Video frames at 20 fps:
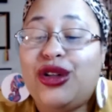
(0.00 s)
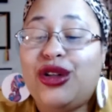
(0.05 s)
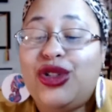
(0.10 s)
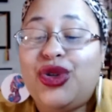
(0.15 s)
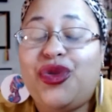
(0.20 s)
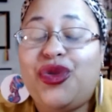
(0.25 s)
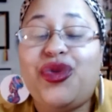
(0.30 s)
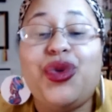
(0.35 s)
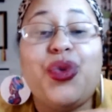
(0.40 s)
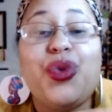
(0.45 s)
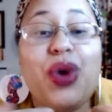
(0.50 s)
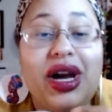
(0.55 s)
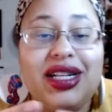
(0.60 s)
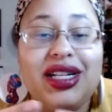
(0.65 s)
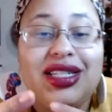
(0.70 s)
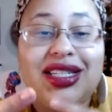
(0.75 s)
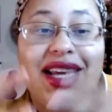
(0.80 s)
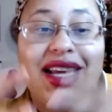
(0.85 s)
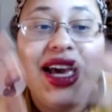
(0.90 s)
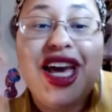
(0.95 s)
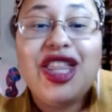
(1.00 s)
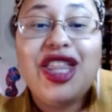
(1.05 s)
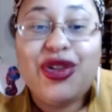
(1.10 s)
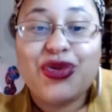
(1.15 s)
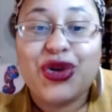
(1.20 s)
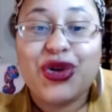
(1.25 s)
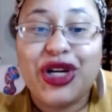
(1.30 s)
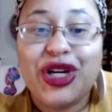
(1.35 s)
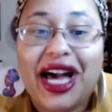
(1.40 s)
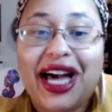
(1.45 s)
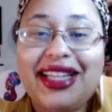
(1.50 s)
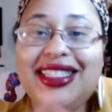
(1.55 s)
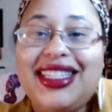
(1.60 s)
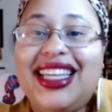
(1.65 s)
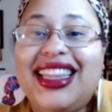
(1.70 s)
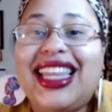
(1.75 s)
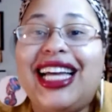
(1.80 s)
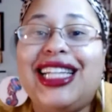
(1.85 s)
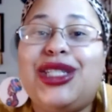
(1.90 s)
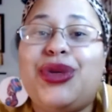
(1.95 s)
So, if you want the free
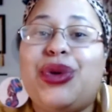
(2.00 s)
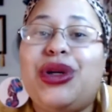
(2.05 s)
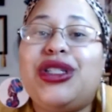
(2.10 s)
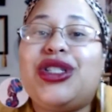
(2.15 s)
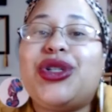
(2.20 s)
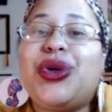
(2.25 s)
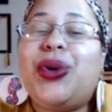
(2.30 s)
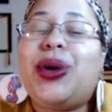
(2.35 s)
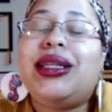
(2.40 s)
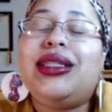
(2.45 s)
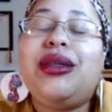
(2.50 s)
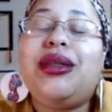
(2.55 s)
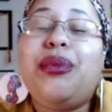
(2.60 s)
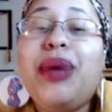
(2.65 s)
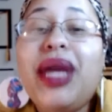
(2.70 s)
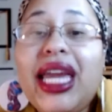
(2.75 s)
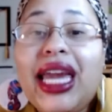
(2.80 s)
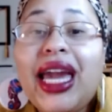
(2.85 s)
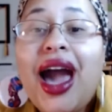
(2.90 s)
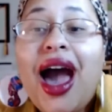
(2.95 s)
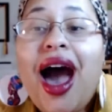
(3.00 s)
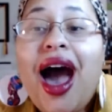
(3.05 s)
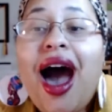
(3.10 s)
content, that's where it's going to be.